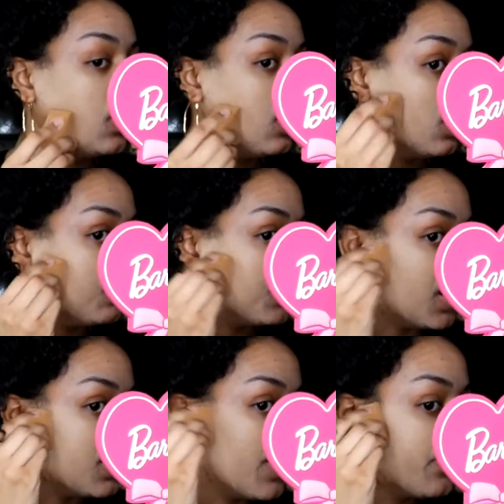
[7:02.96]
But
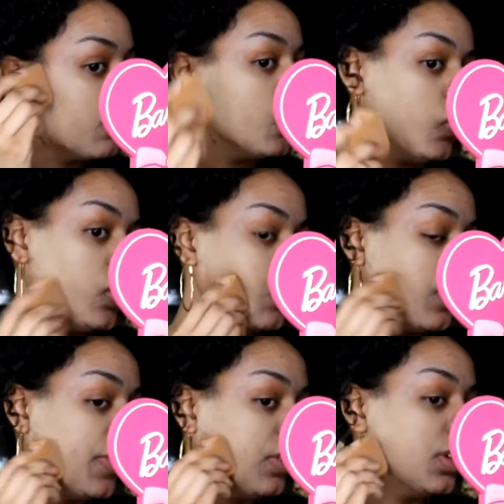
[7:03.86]
I never really wear
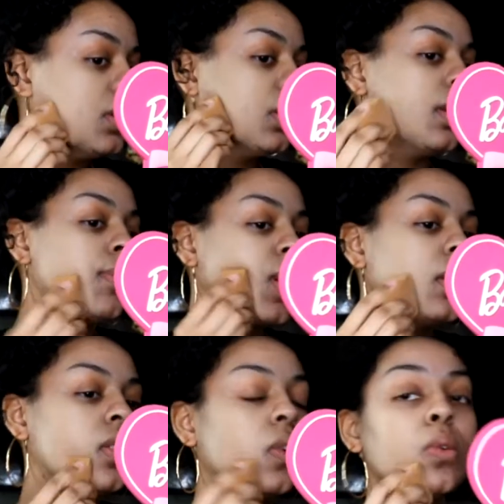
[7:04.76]
foundation anymore. I
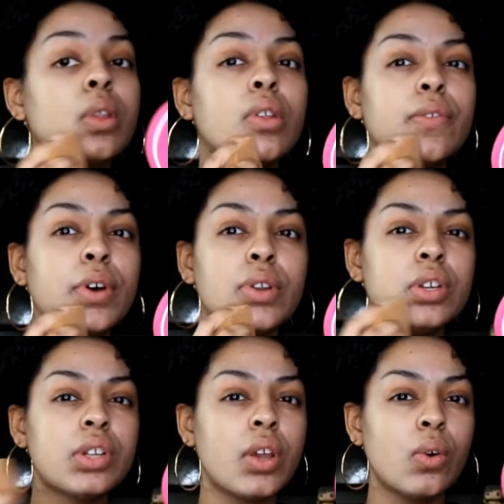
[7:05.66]
think the only other
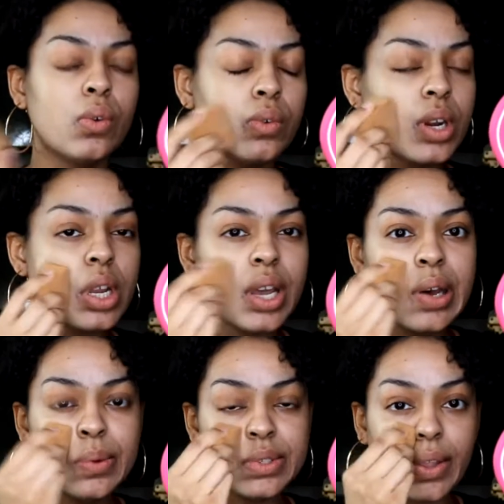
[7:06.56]
foundation I own right
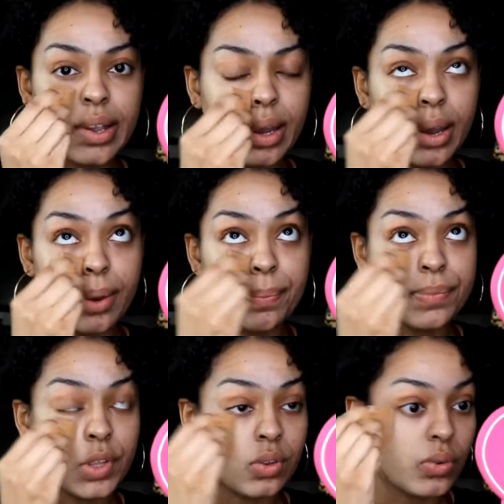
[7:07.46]
now is like
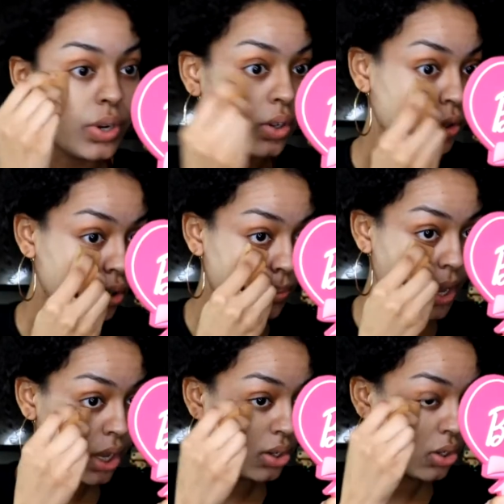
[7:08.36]
the L'Oreal True
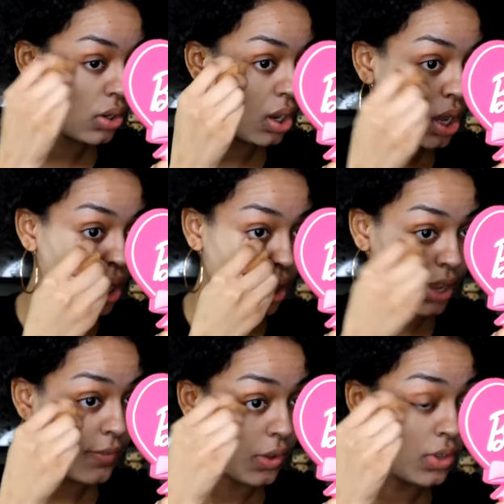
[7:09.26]
Match,
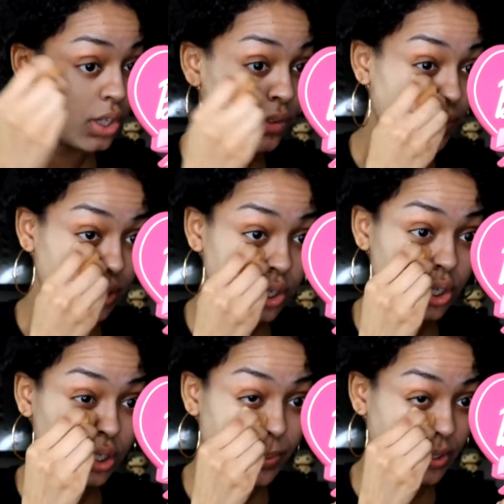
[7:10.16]
like foundation,
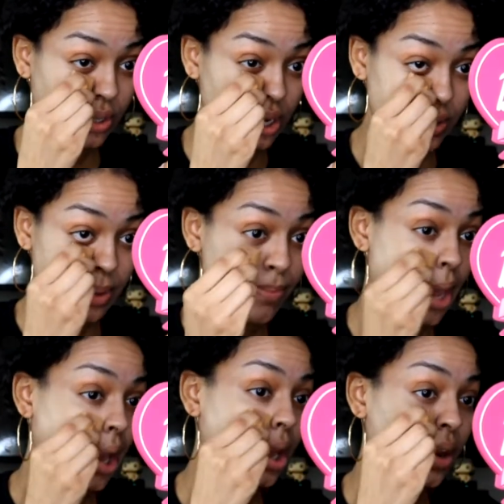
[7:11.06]
especially anything
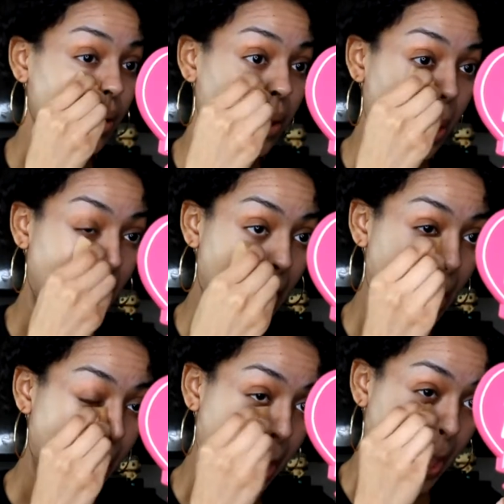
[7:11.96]
matte.
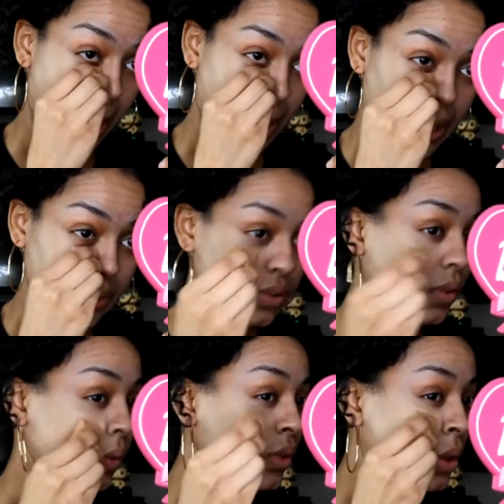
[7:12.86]
That's
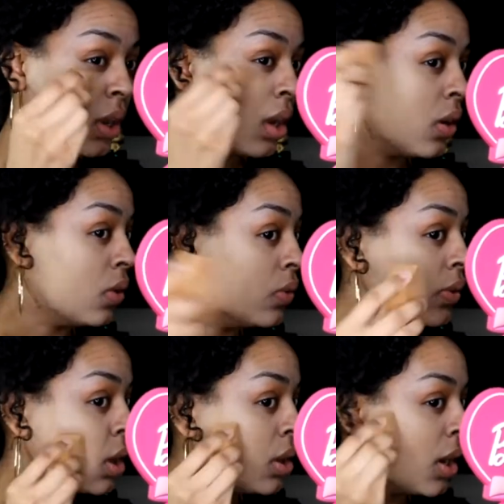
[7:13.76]
the only thing I own
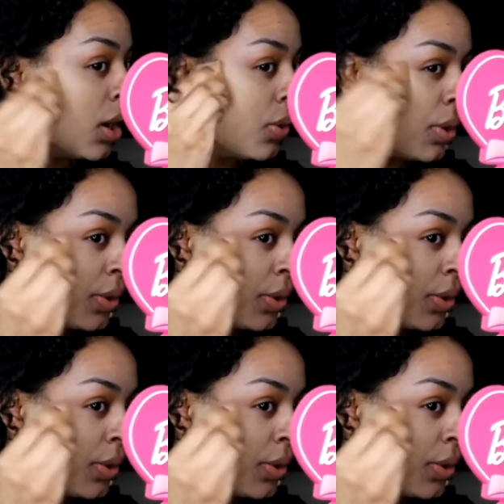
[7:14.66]
right now.